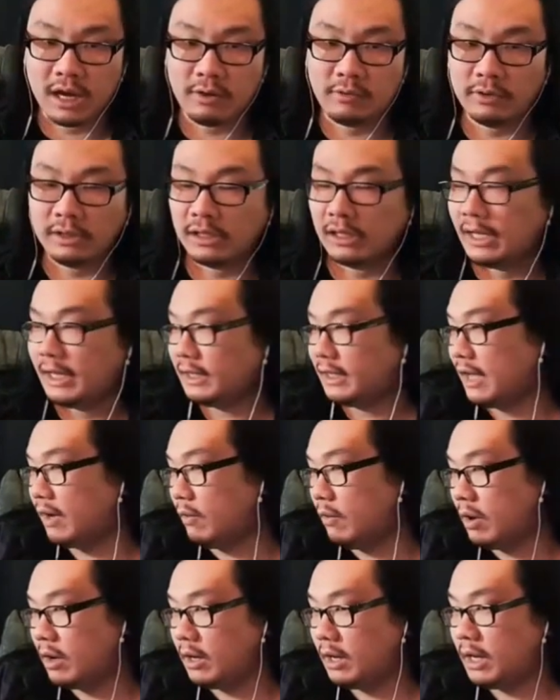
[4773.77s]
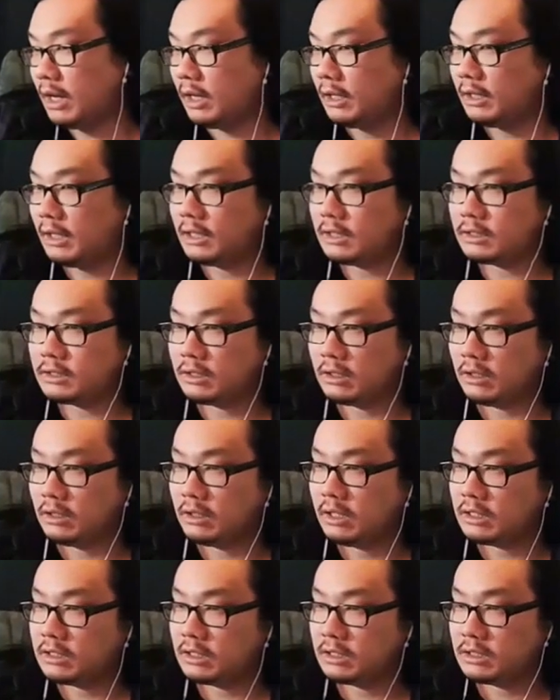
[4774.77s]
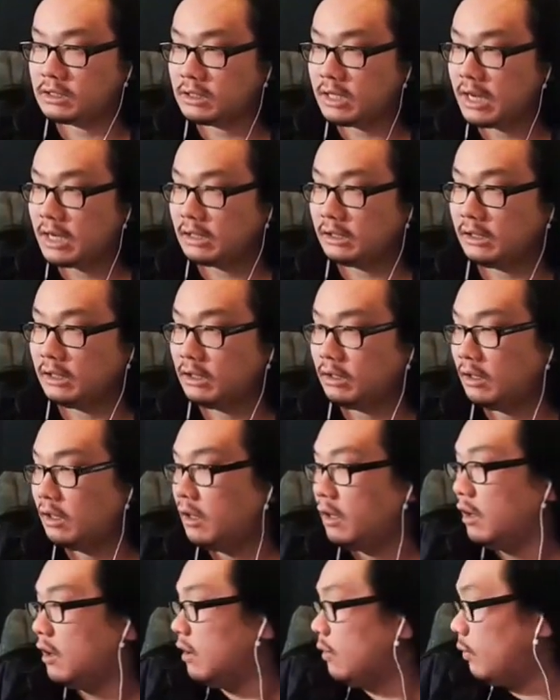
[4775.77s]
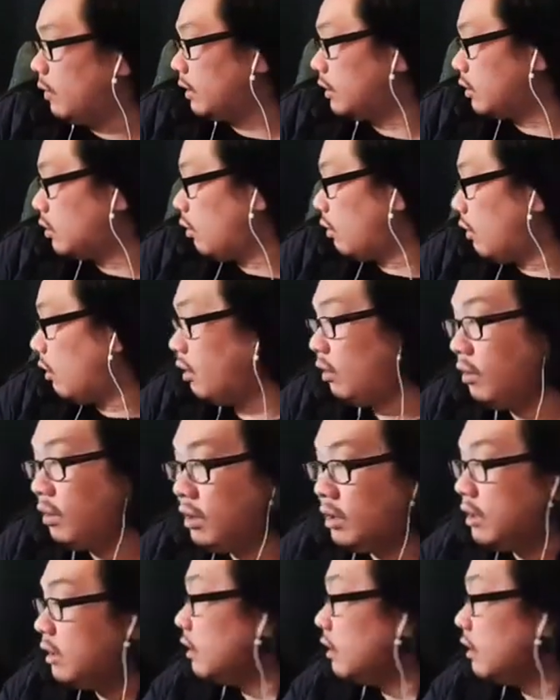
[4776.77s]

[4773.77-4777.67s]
I really like that one, and that's uh, that's exactly what Goro,